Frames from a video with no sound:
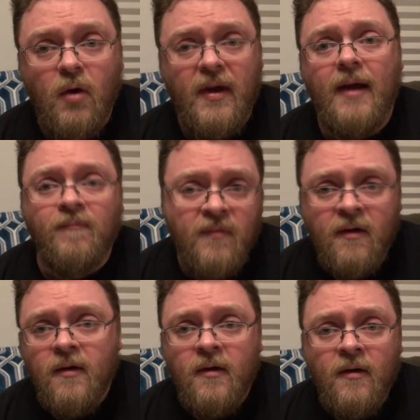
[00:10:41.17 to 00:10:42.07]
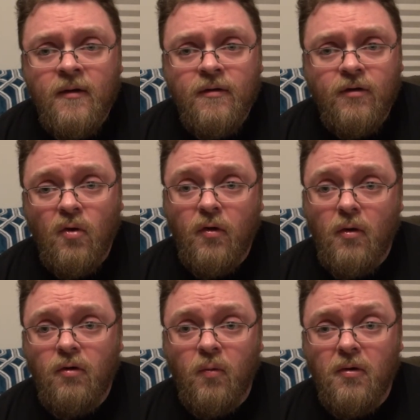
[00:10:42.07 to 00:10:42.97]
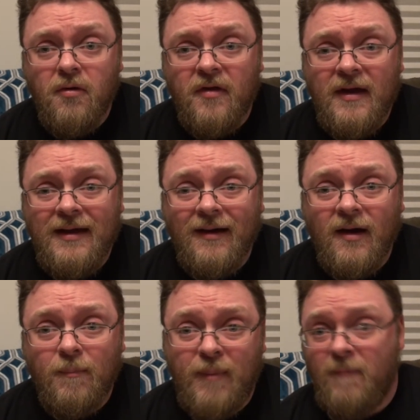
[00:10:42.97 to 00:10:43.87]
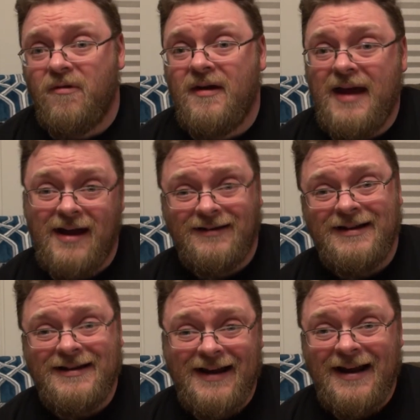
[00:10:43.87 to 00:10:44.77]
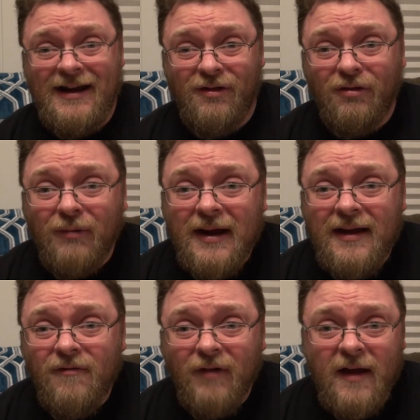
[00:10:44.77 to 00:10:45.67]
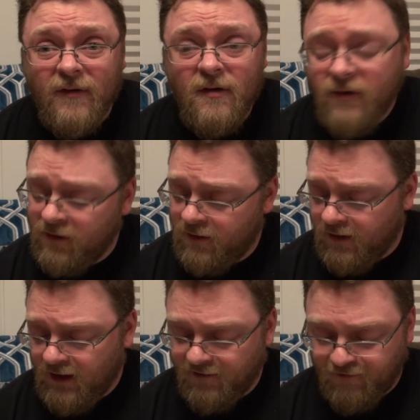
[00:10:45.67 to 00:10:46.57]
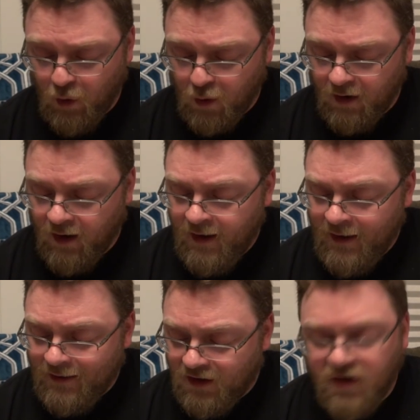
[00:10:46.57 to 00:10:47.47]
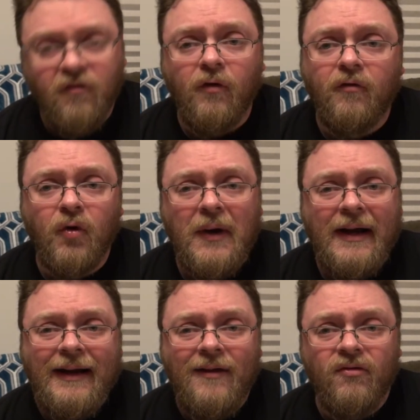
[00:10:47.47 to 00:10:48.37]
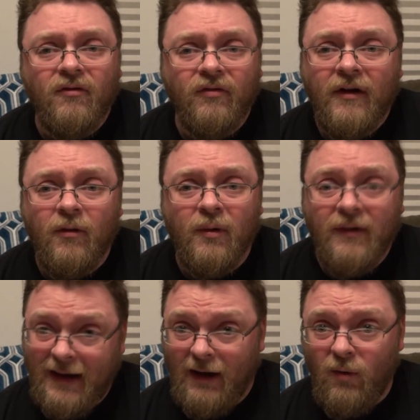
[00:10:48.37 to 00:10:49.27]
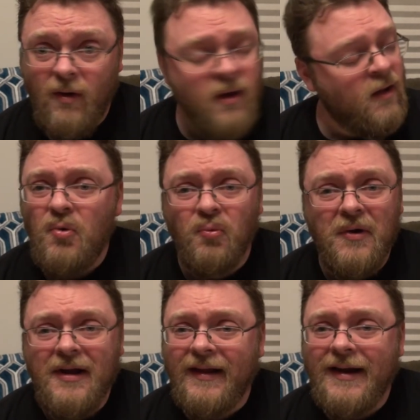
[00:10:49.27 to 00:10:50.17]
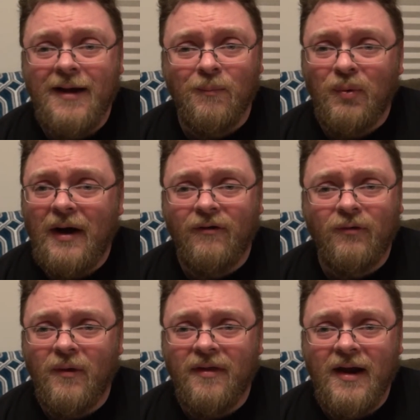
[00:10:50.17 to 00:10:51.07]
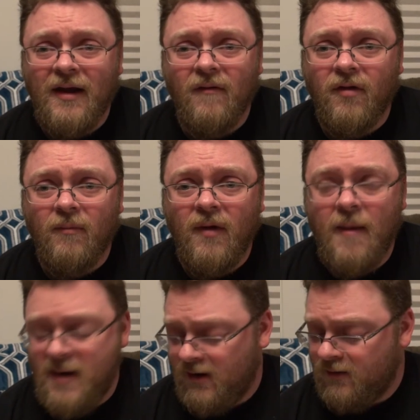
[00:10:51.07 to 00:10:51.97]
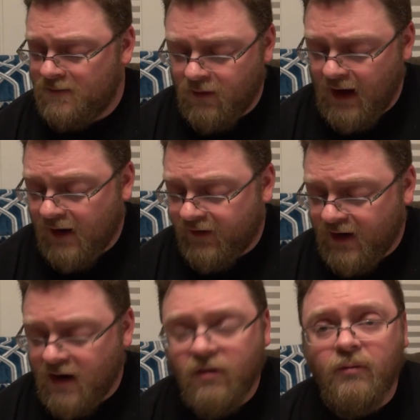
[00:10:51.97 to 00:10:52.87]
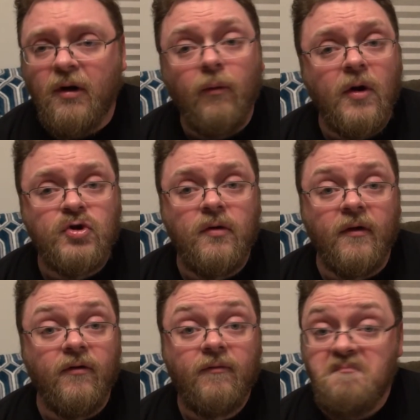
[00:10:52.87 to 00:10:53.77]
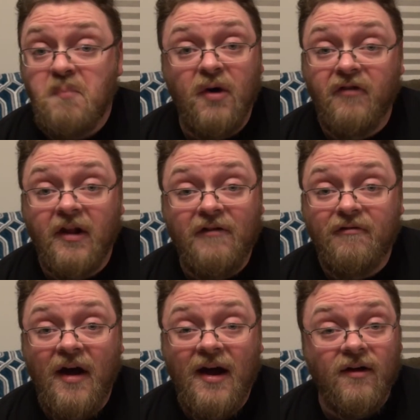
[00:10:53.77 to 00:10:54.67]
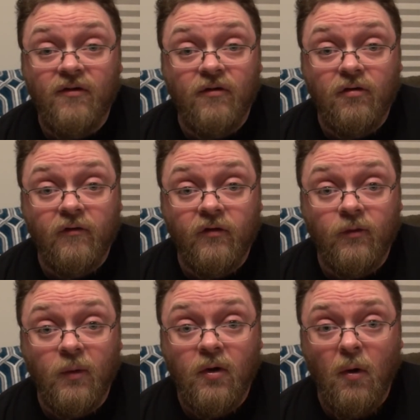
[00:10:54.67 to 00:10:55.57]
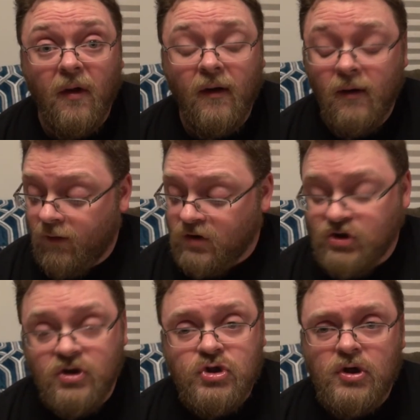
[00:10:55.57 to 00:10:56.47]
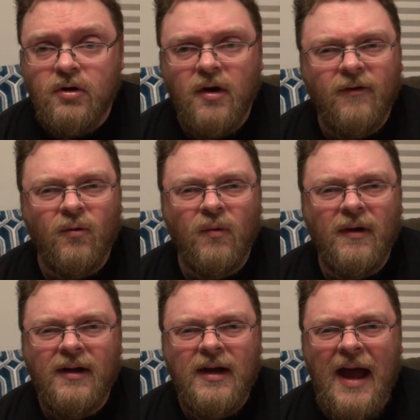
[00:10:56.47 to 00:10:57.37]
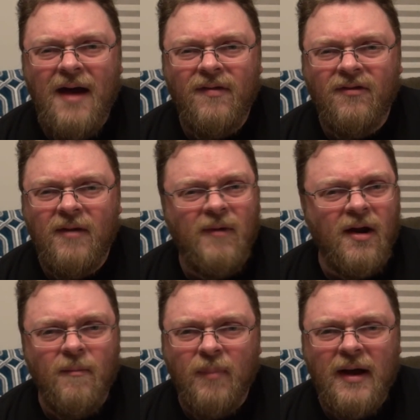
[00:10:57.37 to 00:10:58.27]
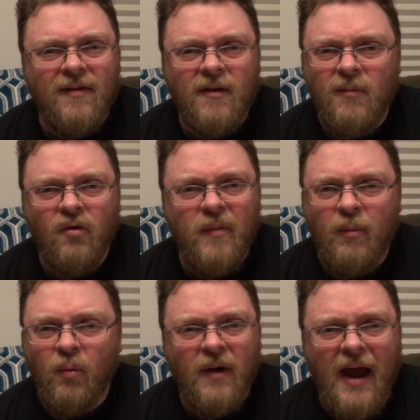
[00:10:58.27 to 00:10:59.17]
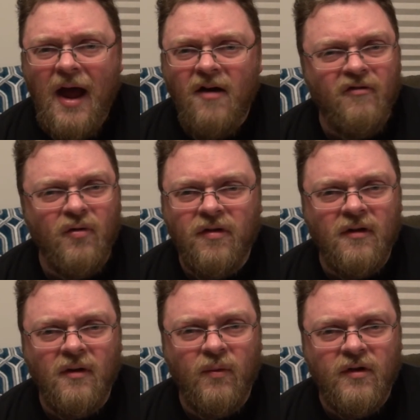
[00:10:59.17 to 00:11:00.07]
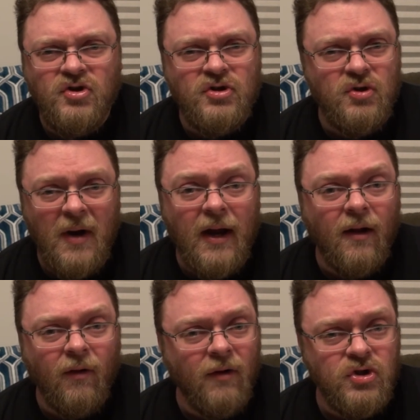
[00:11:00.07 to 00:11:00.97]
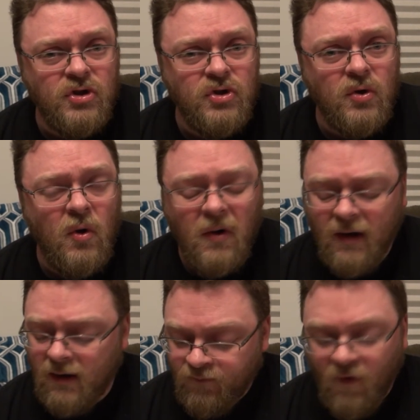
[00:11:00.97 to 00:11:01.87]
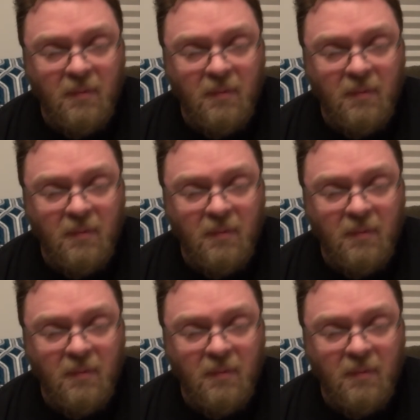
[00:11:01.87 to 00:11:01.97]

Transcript: okay, so those were the uh, Pepsi 1893 flavors, the four different varieties available now. Really not impressed with any of them. I mean, the 1893 original is perfectly fine, it's a serviceable cola. The ginger doesn't really have the same kind of bite that most people would have with a, with a ginger ale or a ginger cola. The